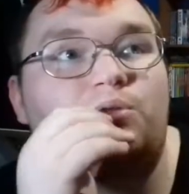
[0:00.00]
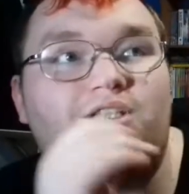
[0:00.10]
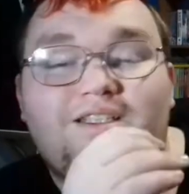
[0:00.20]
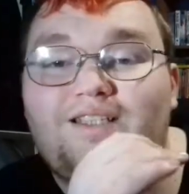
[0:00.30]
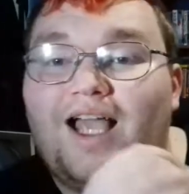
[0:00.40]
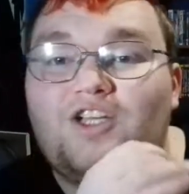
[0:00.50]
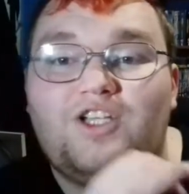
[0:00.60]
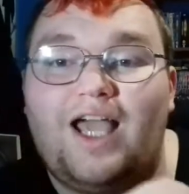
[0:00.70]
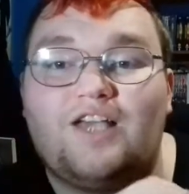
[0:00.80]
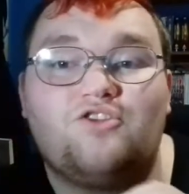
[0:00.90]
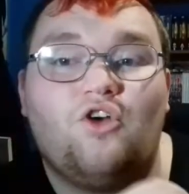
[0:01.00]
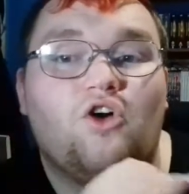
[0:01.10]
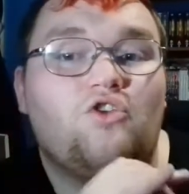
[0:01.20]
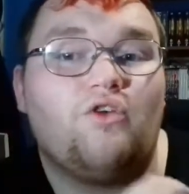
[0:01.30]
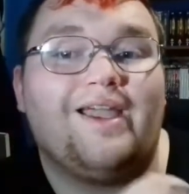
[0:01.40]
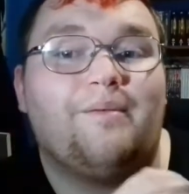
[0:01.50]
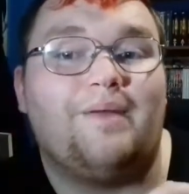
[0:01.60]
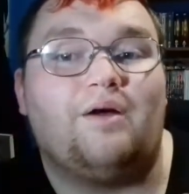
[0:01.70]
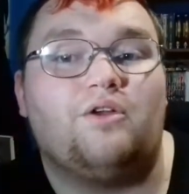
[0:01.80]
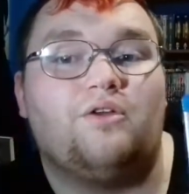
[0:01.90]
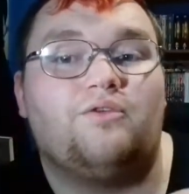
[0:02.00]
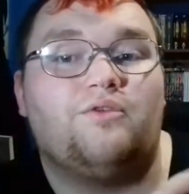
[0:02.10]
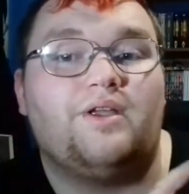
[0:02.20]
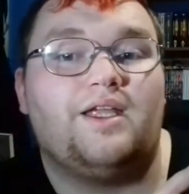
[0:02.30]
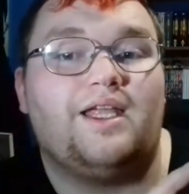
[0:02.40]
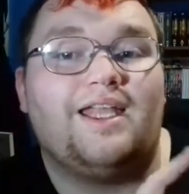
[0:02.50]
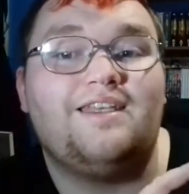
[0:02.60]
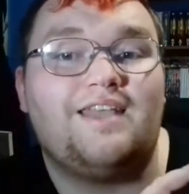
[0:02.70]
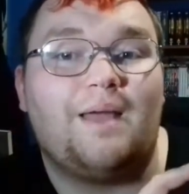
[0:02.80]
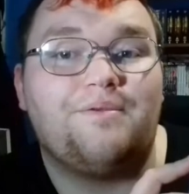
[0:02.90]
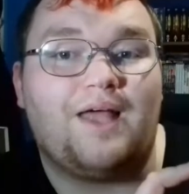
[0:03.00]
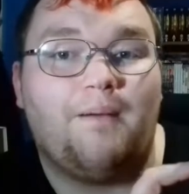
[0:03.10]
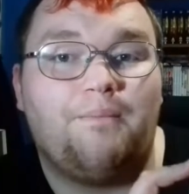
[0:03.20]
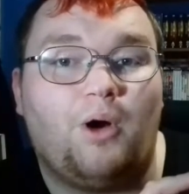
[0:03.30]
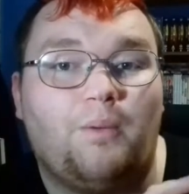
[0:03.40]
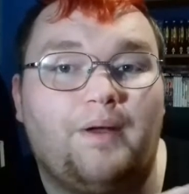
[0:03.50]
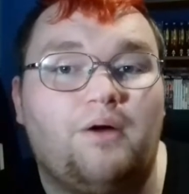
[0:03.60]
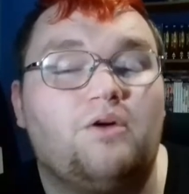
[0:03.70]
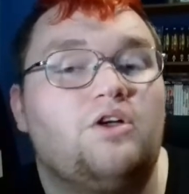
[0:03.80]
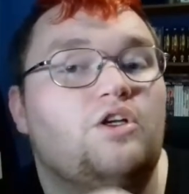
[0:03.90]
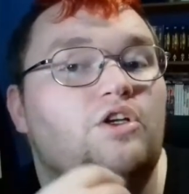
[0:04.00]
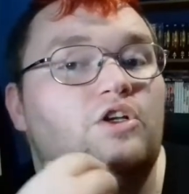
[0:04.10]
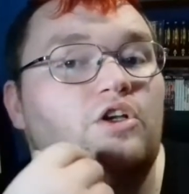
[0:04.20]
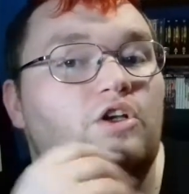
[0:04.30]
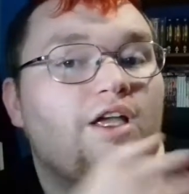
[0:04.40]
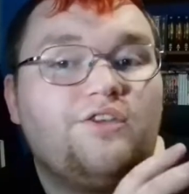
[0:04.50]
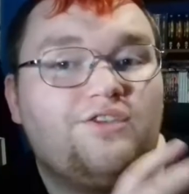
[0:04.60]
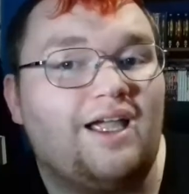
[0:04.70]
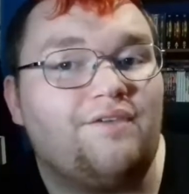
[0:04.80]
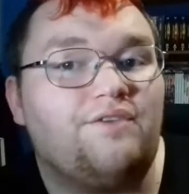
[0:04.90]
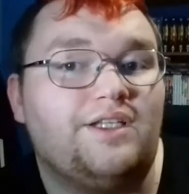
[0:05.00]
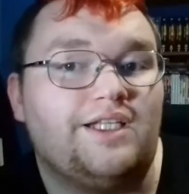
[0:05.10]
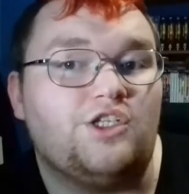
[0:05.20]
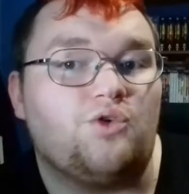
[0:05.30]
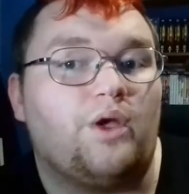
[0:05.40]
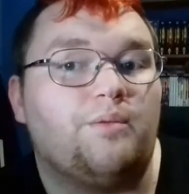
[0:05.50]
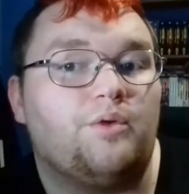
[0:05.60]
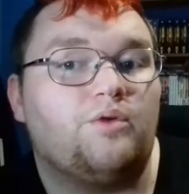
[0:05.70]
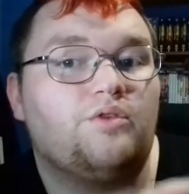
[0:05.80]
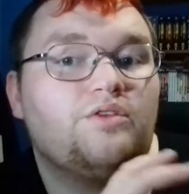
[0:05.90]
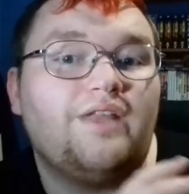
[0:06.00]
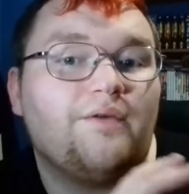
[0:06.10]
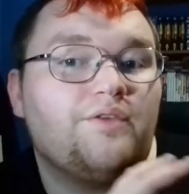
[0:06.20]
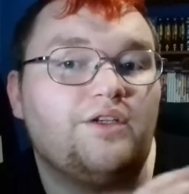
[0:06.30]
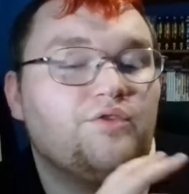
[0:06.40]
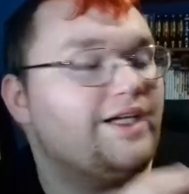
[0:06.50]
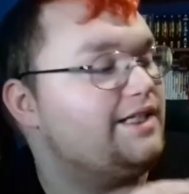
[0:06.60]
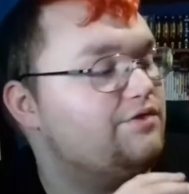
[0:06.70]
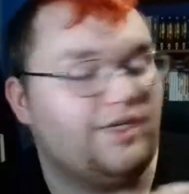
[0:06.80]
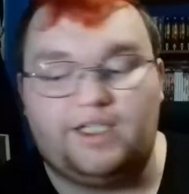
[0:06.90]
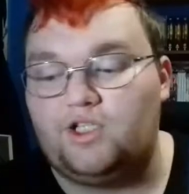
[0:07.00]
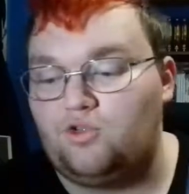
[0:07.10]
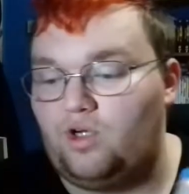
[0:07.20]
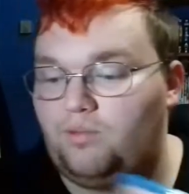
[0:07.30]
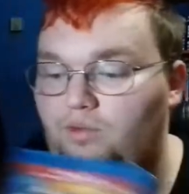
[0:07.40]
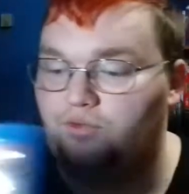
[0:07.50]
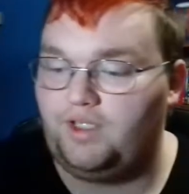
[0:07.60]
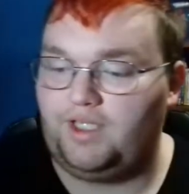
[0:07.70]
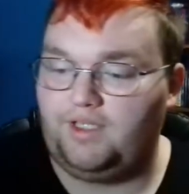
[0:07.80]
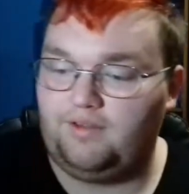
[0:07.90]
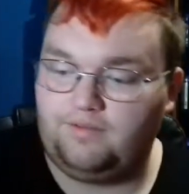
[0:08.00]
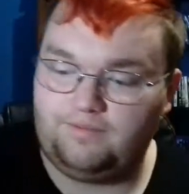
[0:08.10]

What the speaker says: But this actually has got a great amount of in-depth and pop-out. Definitely enjoyable. Definitely really, really enjoyable 3D.